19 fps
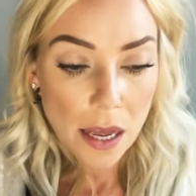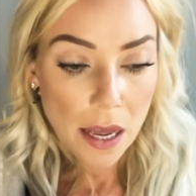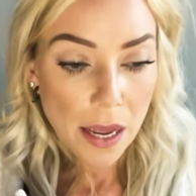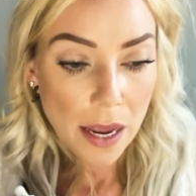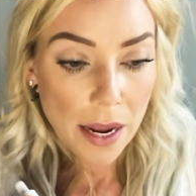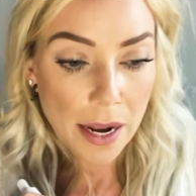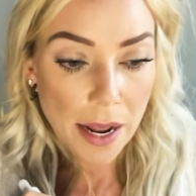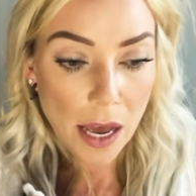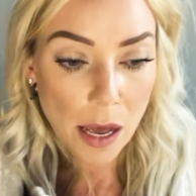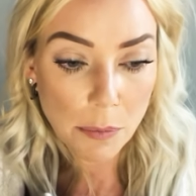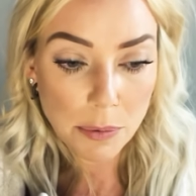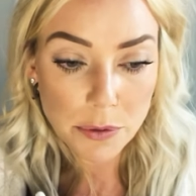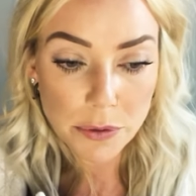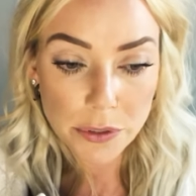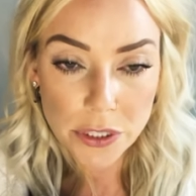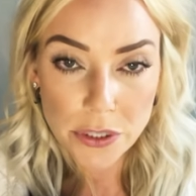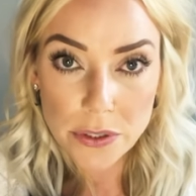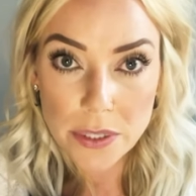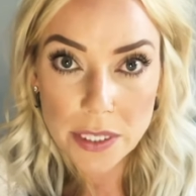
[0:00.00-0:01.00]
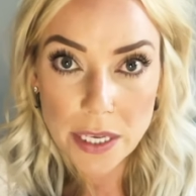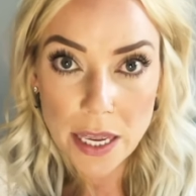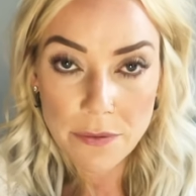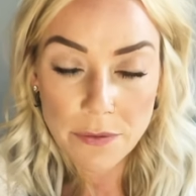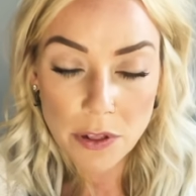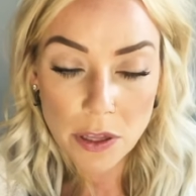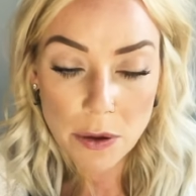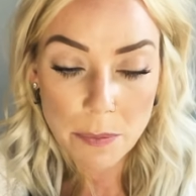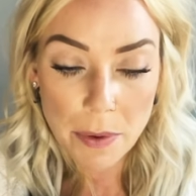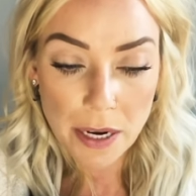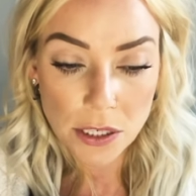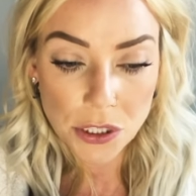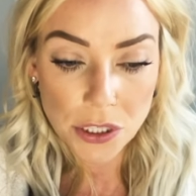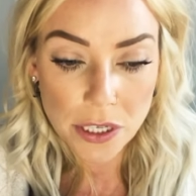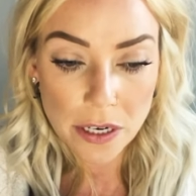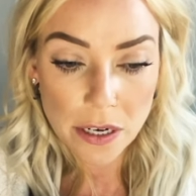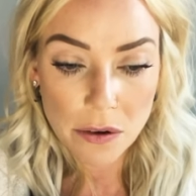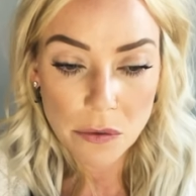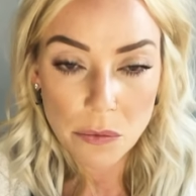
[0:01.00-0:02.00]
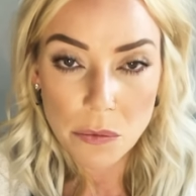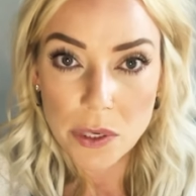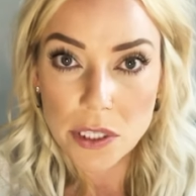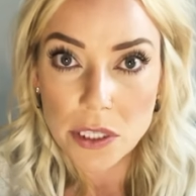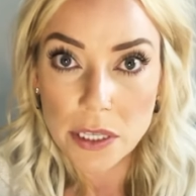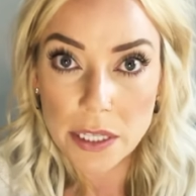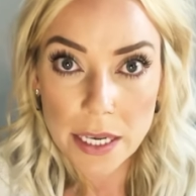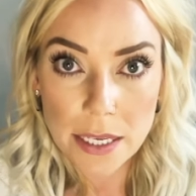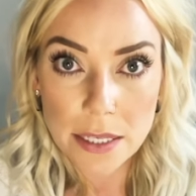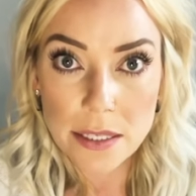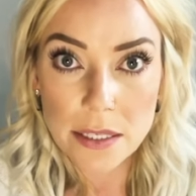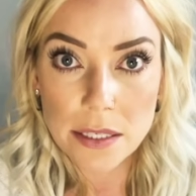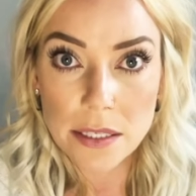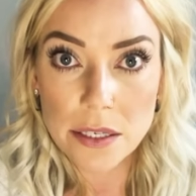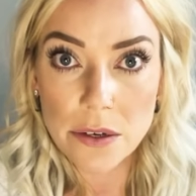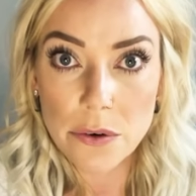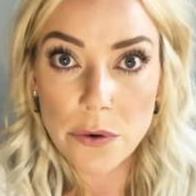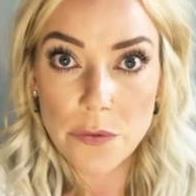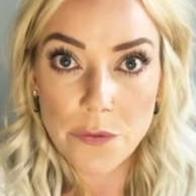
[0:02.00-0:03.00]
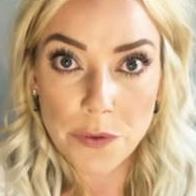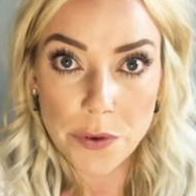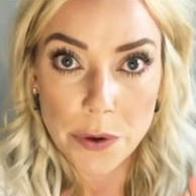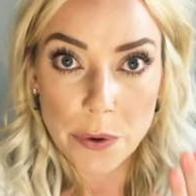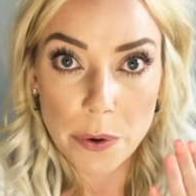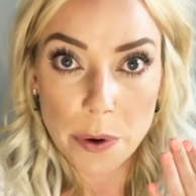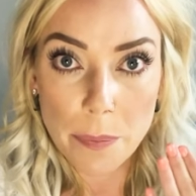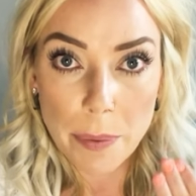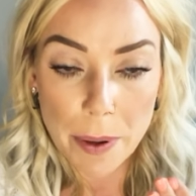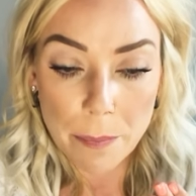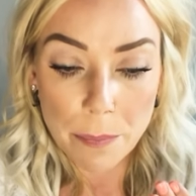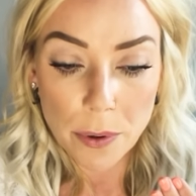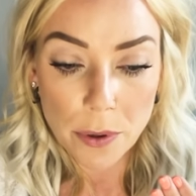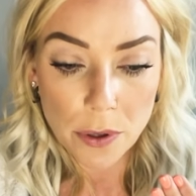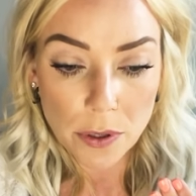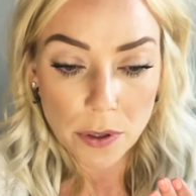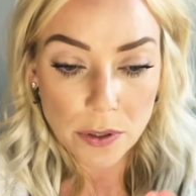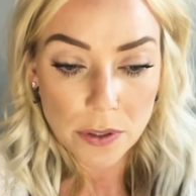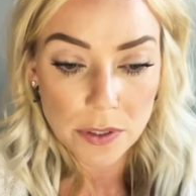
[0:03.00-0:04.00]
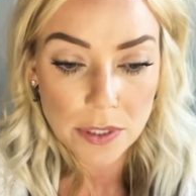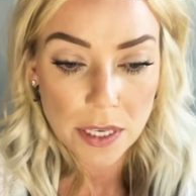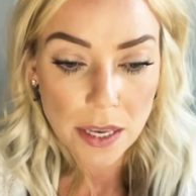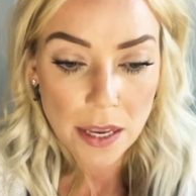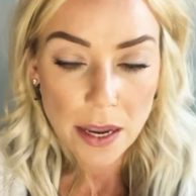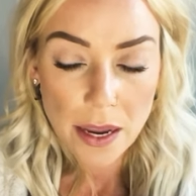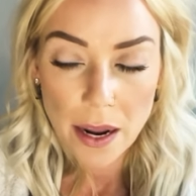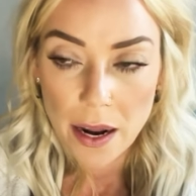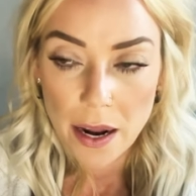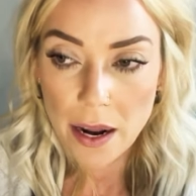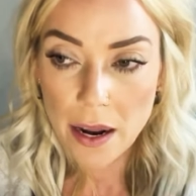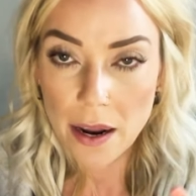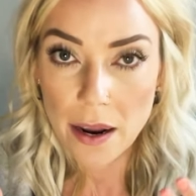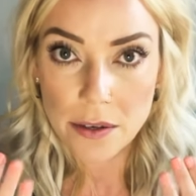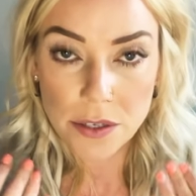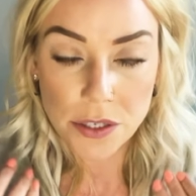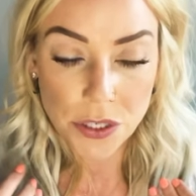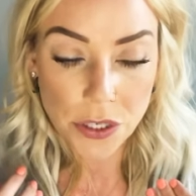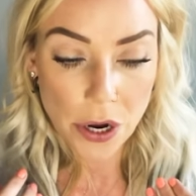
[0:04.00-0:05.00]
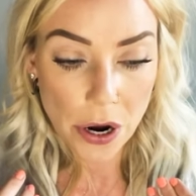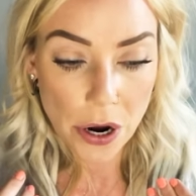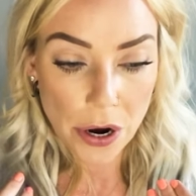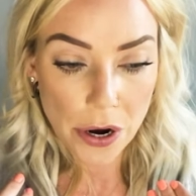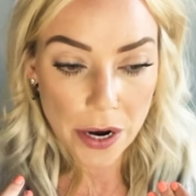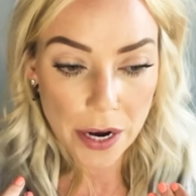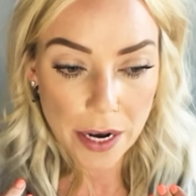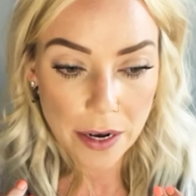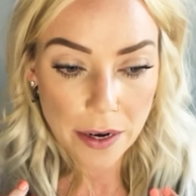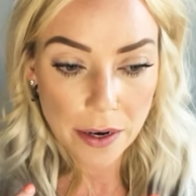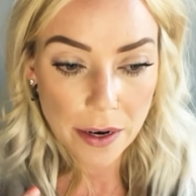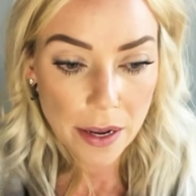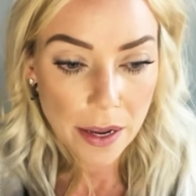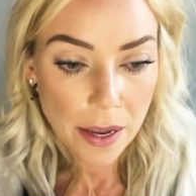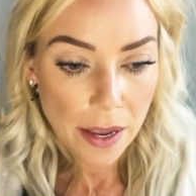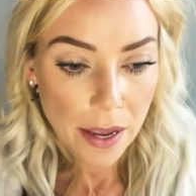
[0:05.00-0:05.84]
It helps reduce inflammation, which leads to fewer pimples and scarring.